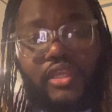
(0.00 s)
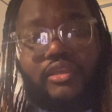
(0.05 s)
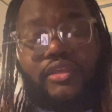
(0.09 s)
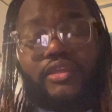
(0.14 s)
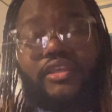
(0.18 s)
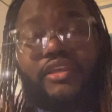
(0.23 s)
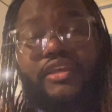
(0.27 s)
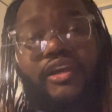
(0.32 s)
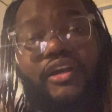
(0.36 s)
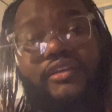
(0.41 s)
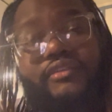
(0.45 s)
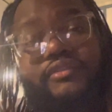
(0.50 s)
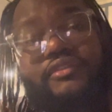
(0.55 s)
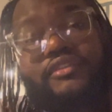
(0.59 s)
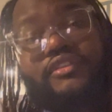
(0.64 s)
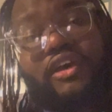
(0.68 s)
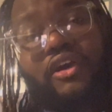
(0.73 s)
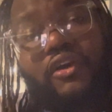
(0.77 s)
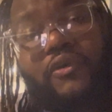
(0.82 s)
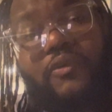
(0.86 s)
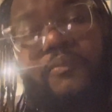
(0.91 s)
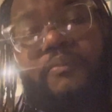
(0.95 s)
yeah.
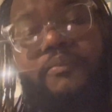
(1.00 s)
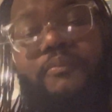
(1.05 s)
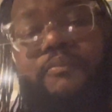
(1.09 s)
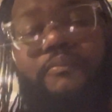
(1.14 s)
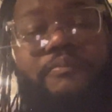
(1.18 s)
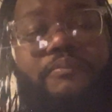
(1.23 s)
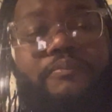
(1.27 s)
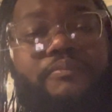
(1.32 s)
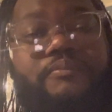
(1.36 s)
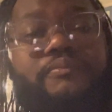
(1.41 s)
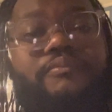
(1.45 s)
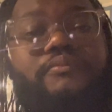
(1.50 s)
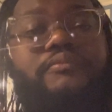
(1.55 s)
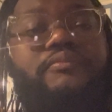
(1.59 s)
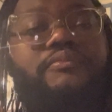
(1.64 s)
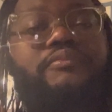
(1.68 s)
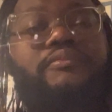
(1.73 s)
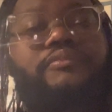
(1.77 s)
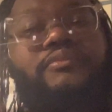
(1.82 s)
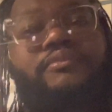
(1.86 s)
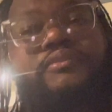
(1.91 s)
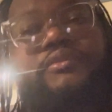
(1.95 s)
So
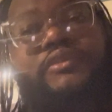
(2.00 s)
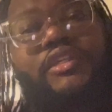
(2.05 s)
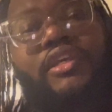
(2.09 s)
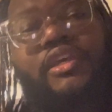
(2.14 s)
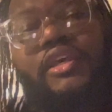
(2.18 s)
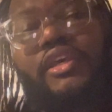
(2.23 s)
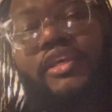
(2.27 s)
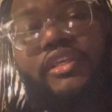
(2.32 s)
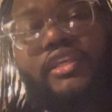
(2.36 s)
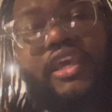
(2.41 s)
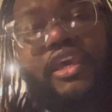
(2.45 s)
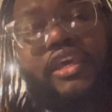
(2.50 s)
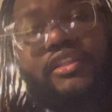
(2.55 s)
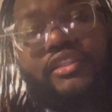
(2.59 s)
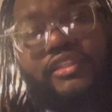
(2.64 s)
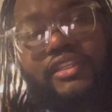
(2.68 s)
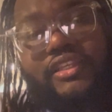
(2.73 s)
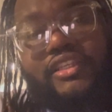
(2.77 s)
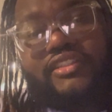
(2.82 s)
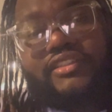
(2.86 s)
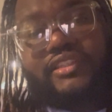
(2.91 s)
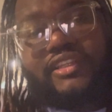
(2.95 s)
yeah,
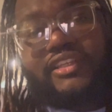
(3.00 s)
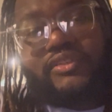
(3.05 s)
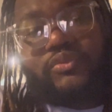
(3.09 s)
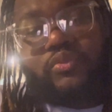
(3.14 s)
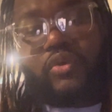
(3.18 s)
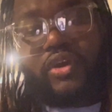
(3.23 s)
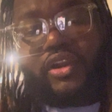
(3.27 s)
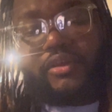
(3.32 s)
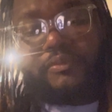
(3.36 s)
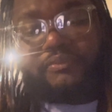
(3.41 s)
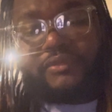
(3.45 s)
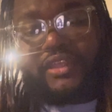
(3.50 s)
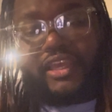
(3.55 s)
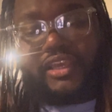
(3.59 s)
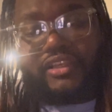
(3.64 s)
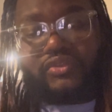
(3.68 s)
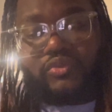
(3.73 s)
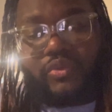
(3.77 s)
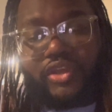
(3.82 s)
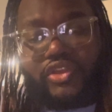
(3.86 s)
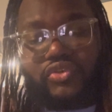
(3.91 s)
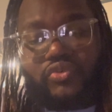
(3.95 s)
it's one of them
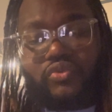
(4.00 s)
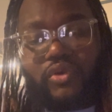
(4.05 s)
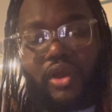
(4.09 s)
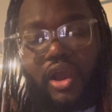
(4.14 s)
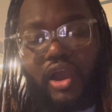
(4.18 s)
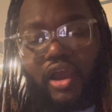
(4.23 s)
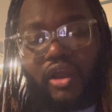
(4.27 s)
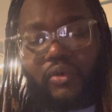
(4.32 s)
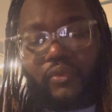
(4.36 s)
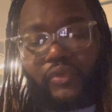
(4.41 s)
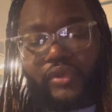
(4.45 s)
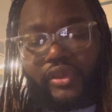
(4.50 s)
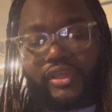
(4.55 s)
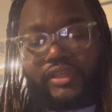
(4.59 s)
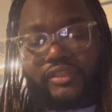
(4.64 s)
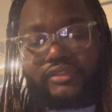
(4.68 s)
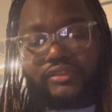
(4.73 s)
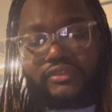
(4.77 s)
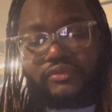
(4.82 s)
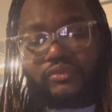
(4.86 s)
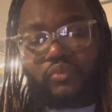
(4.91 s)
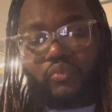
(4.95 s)
things where you
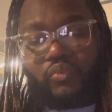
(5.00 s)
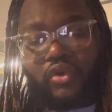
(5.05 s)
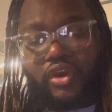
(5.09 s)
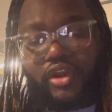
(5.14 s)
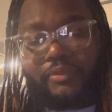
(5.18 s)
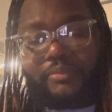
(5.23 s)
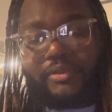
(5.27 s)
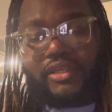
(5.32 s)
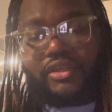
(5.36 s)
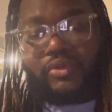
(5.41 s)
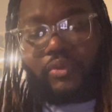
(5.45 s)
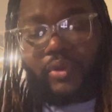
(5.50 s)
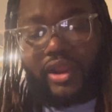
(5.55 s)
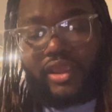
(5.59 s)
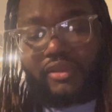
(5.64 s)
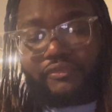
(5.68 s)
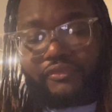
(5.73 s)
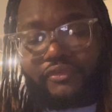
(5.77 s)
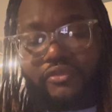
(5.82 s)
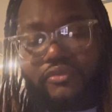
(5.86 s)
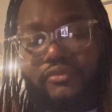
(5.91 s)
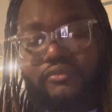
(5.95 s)
always want to be
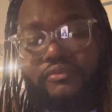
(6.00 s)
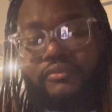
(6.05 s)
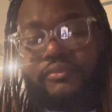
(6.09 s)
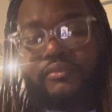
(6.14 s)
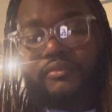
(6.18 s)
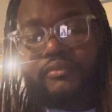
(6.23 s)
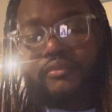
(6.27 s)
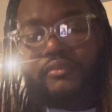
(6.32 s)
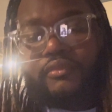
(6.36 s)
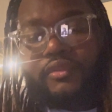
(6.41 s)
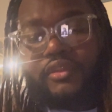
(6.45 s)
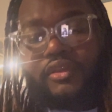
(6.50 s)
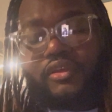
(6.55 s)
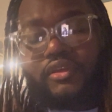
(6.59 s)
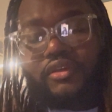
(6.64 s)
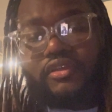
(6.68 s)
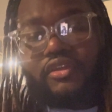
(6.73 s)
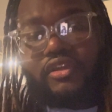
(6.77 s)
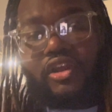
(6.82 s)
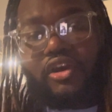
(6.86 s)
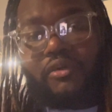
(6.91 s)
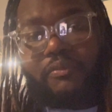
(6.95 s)
grateful,
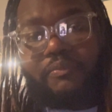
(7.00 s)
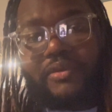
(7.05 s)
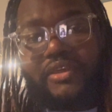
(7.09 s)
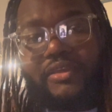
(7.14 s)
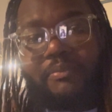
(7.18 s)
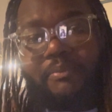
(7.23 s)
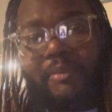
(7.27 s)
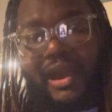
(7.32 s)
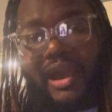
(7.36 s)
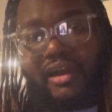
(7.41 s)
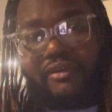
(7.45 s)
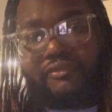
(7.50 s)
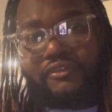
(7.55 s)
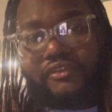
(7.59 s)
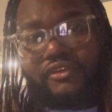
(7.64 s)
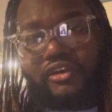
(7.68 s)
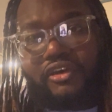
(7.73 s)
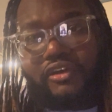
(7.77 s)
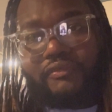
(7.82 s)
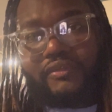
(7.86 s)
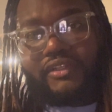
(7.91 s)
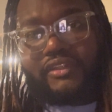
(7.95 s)
be
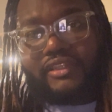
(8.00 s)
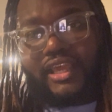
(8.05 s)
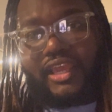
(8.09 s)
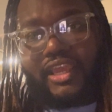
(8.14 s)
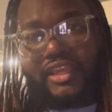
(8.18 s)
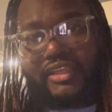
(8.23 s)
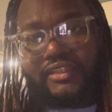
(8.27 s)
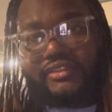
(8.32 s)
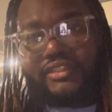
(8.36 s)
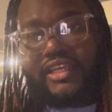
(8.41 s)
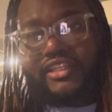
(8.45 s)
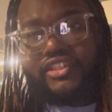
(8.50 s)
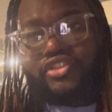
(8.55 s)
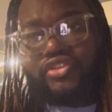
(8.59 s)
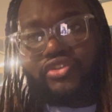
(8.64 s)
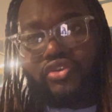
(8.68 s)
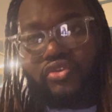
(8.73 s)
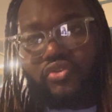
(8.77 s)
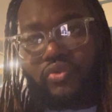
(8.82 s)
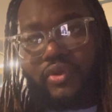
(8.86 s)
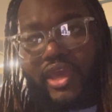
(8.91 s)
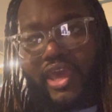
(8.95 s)
mindful of the things that you
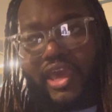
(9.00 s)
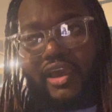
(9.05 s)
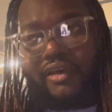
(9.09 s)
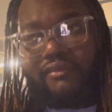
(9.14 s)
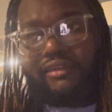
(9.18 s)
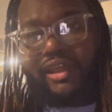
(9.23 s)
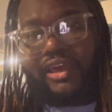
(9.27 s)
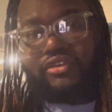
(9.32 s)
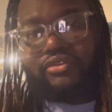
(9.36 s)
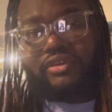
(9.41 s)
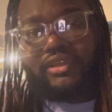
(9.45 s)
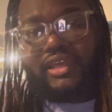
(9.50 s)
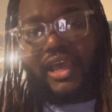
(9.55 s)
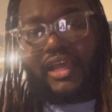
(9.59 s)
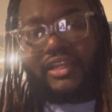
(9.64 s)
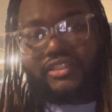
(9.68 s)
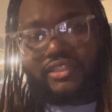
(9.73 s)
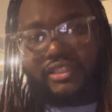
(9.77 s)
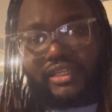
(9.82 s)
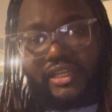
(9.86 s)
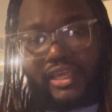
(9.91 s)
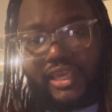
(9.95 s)
do have, like you
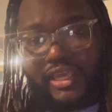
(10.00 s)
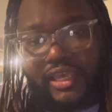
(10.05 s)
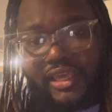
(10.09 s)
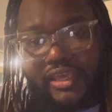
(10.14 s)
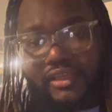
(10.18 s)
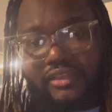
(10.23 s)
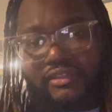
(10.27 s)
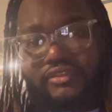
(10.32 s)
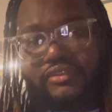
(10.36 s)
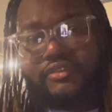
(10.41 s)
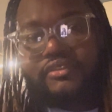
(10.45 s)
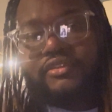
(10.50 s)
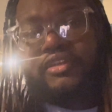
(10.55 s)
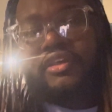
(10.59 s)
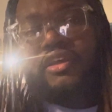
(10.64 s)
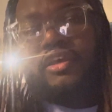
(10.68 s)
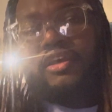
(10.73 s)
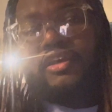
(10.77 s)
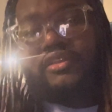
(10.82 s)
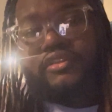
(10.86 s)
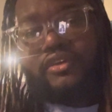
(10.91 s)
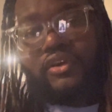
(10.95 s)
got your legs,
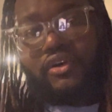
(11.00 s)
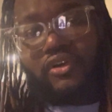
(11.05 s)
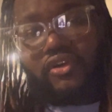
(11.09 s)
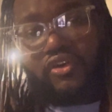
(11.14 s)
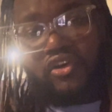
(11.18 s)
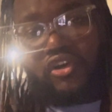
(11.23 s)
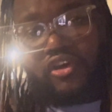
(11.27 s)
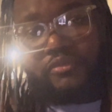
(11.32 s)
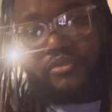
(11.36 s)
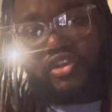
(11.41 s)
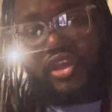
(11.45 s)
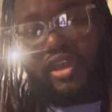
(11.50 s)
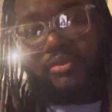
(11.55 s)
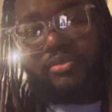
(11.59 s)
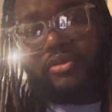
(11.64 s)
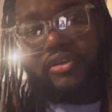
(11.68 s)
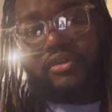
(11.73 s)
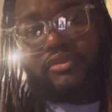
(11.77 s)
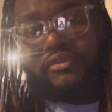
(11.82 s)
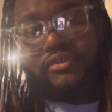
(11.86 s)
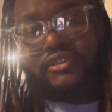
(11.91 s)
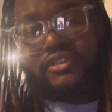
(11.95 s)
your arms, you're
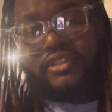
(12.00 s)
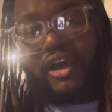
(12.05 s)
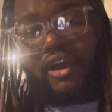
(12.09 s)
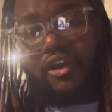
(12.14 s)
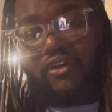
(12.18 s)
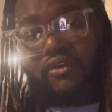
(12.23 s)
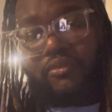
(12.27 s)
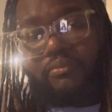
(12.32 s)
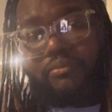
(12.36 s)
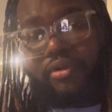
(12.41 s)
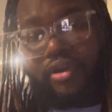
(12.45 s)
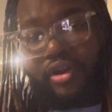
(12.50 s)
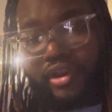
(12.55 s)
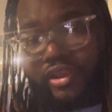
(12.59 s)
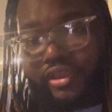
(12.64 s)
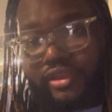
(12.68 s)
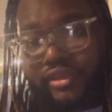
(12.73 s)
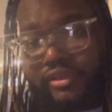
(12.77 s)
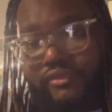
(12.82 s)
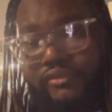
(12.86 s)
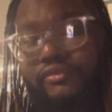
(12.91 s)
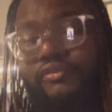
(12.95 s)
able to talk, breathe.